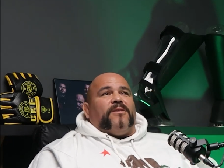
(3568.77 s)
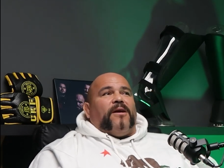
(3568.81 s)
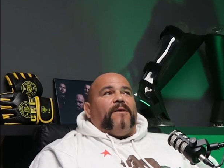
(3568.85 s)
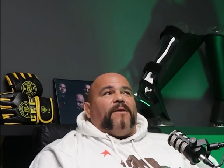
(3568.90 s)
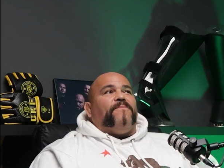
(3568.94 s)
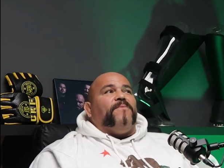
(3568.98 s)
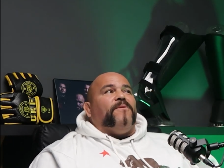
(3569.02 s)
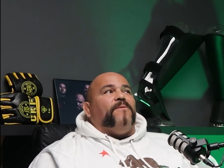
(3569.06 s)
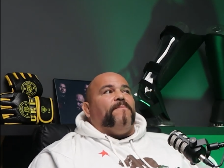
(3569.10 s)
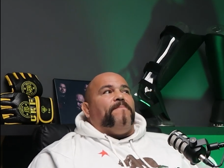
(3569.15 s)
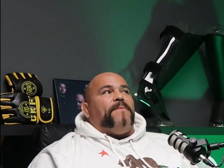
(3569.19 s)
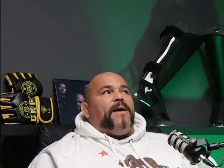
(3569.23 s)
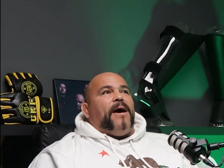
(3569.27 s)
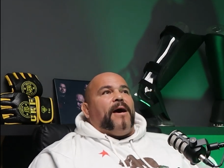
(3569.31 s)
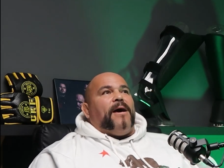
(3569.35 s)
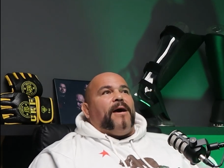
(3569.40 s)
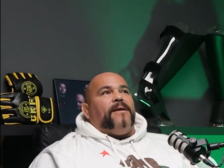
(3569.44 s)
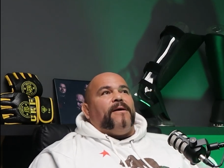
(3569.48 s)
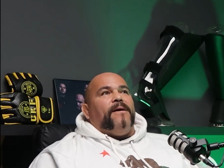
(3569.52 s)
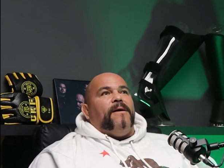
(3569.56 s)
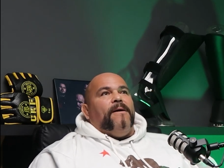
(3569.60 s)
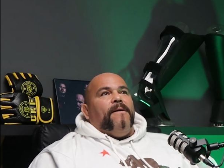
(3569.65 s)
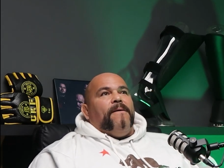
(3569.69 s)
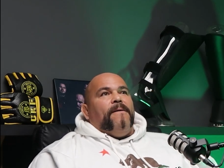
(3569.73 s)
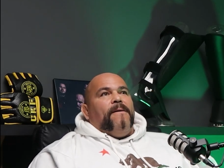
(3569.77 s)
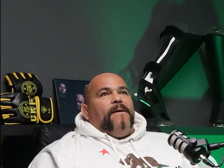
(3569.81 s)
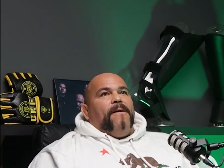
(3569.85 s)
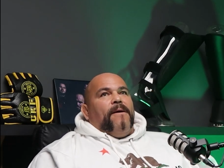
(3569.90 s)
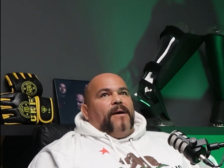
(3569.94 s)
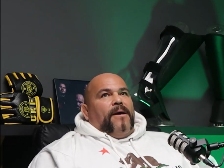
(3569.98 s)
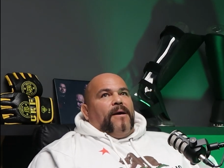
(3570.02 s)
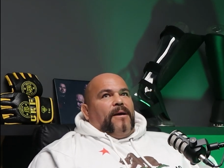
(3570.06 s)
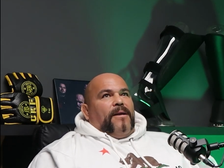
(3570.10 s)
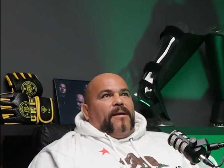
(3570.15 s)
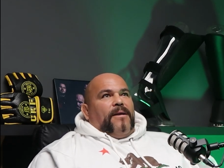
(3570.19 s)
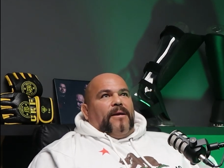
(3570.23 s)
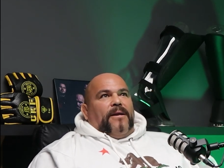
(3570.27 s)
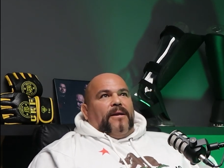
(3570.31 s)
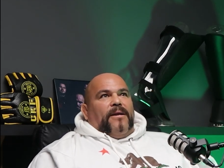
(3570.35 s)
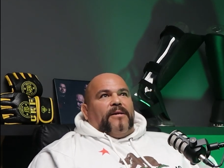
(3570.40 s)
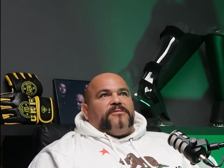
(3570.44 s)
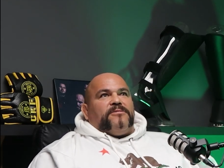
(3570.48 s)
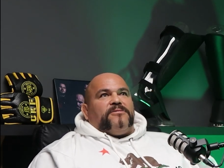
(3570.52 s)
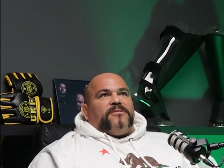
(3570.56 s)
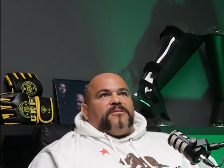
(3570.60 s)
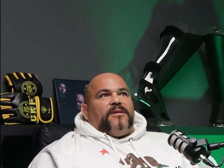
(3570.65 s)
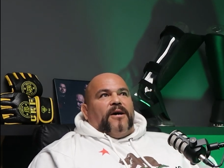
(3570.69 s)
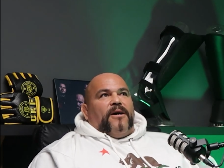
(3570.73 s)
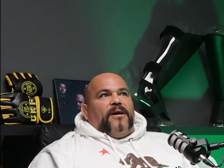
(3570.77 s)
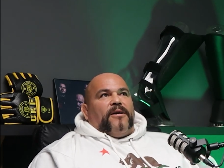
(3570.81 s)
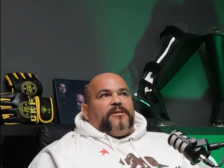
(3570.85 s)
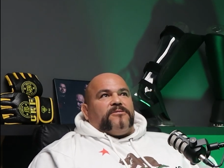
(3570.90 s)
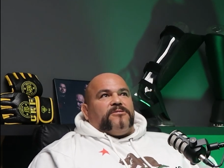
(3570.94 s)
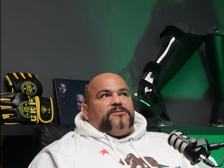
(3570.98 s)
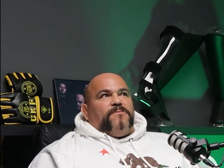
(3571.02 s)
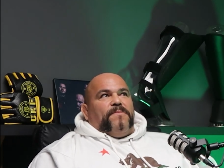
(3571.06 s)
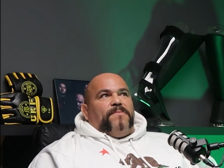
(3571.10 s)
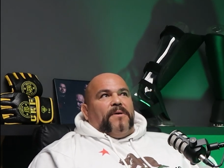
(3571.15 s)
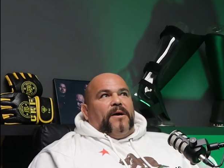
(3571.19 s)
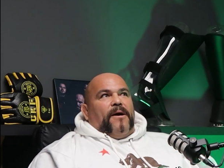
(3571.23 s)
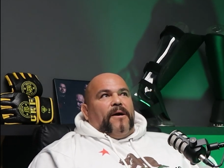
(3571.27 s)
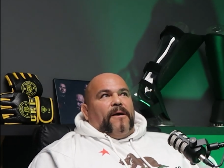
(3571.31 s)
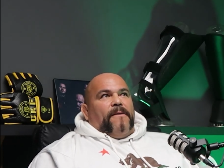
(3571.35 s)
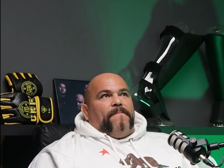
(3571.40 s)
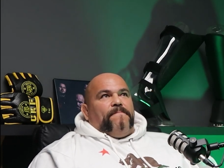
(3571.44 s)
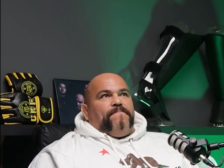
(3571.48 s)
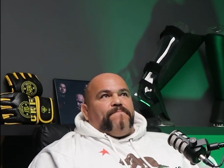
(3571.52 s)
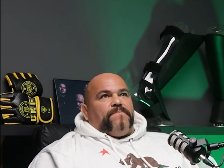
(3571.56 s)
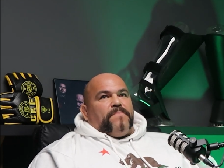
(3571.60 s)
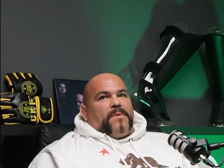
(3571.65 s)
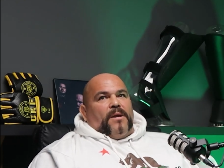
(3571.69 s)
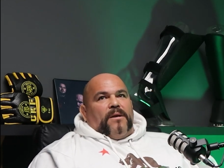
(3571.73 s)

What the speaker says: I feel bad, and it sucks, but